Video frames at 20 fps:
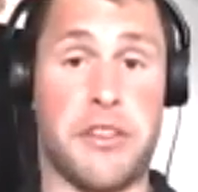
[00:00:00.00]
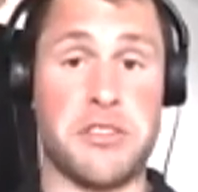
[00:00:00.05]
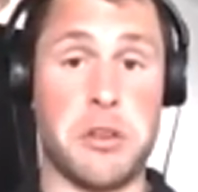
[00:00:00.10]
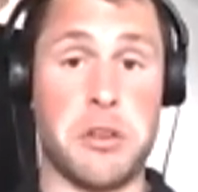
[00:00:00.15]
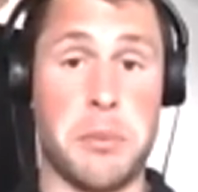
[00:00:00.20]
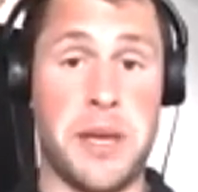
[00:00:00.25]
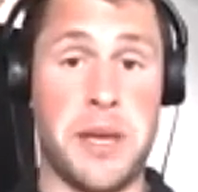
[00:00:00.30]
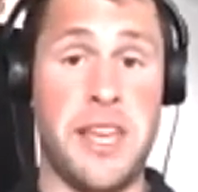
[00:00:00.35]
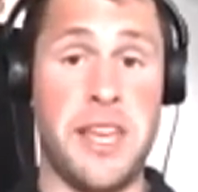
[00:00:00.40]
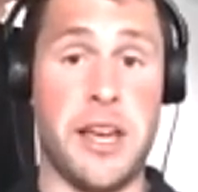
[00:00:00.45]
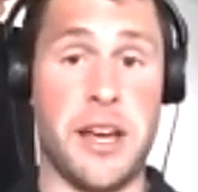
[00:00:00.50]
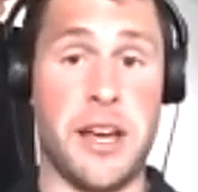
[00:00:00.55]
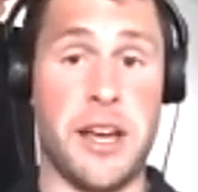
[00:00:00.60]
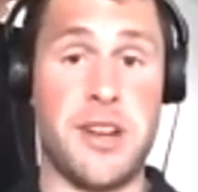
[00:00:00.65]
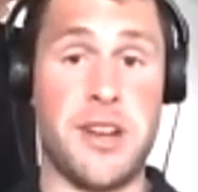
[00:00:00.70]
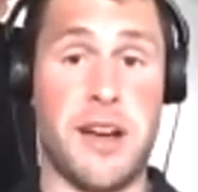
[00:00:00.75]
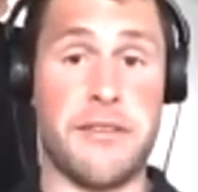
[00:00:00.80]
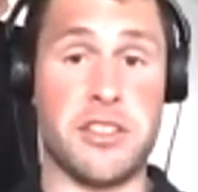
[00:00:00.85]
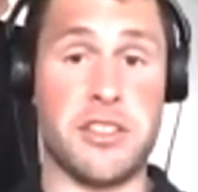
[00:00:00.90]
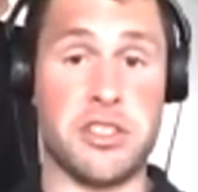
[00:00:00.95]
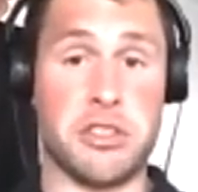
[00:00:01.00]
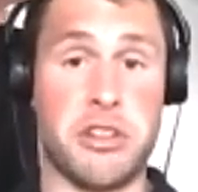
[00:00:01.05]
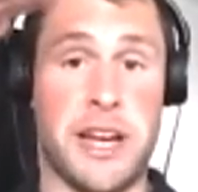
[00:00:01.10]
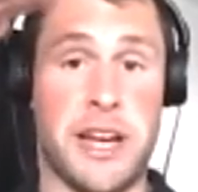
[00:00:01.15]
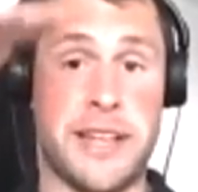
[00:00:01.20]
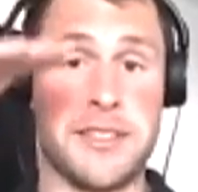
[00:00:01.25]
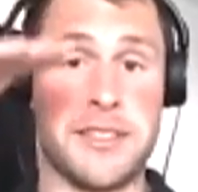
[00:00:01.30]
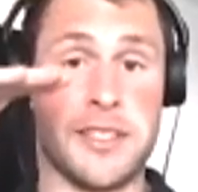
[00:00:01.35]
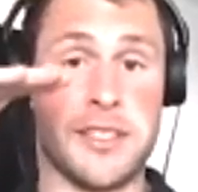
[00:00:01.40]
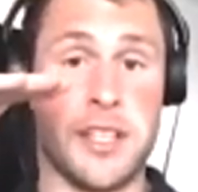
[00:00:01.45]
is up here and you have a
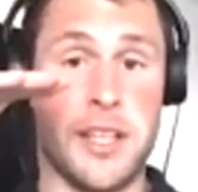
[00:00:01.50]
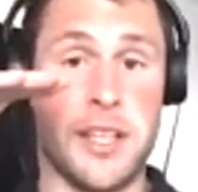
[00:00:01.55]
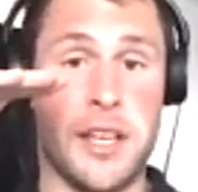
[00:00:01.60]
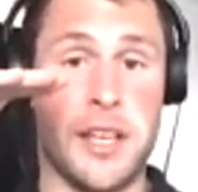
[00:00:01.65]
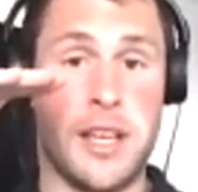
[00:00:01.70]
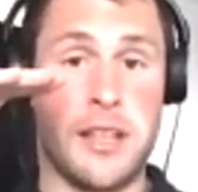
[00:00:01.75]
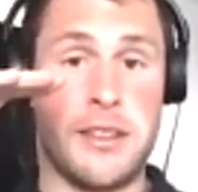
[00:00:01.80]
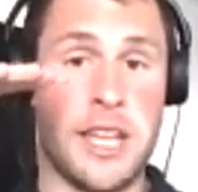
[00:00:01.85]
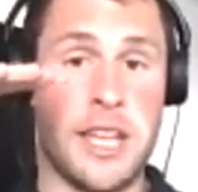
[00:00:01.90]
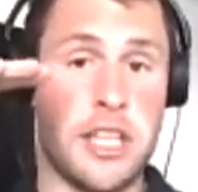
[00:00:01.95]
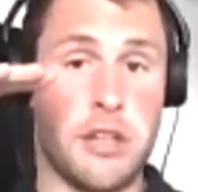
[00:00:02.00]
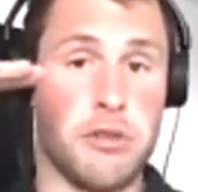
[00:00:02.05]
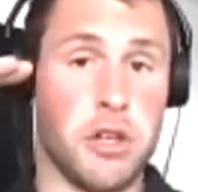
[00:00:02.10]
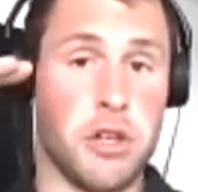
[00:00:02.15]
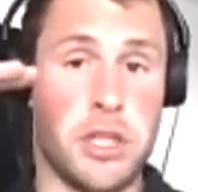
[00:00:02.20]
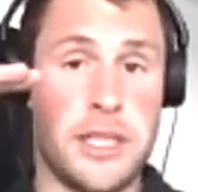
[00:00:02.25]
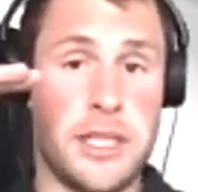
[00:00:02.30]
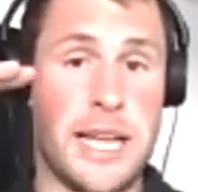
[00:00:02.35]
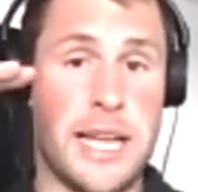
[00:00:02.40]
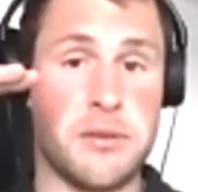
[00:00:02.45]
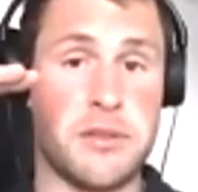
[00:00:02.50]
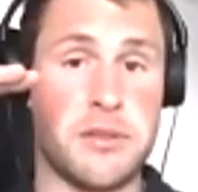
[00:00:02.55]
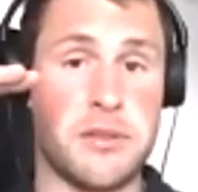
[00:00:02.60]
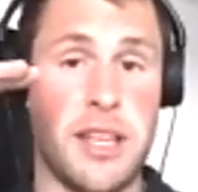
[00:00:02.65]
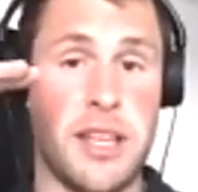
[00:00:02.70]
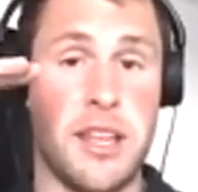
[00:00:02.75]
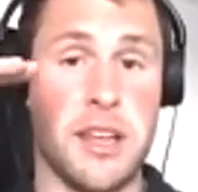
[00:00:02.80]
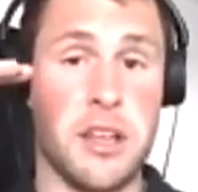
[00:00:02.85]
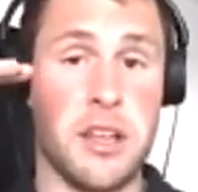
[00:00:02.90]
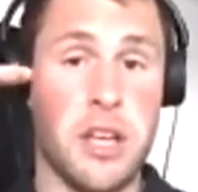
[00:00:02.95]
stress, then you're only down to
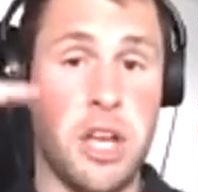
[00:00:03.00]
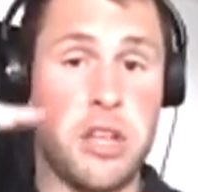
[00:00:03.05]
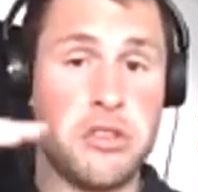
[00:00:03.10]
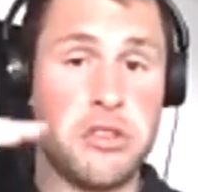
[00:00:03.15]
here.